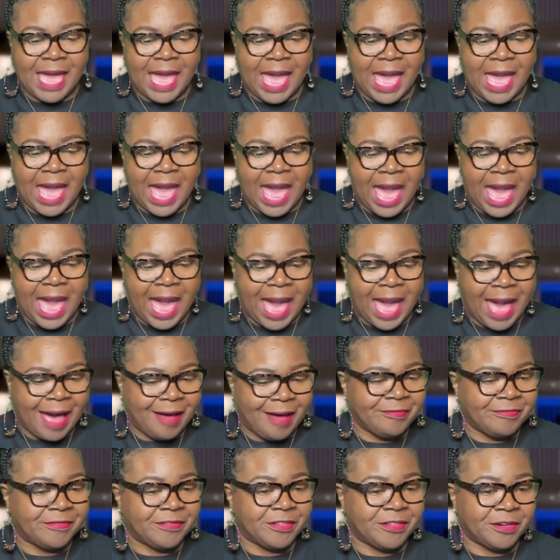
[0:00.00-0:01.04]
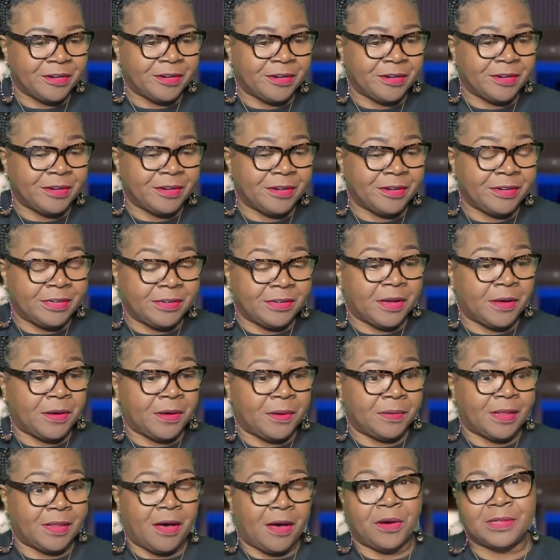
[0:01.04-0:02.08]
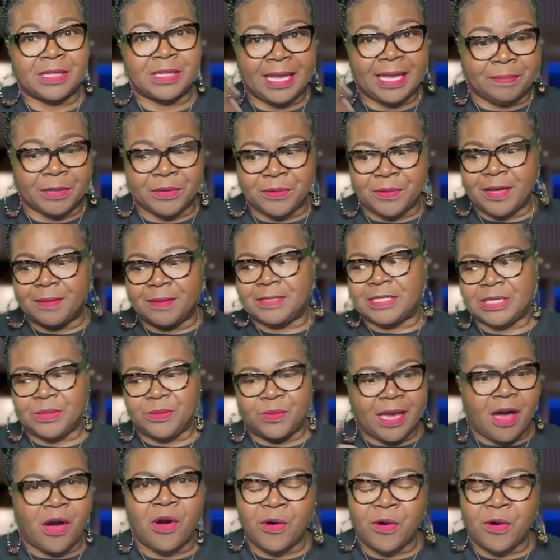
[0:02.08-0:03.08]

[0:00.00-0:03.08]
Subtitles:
the whole thing blew up. She went home.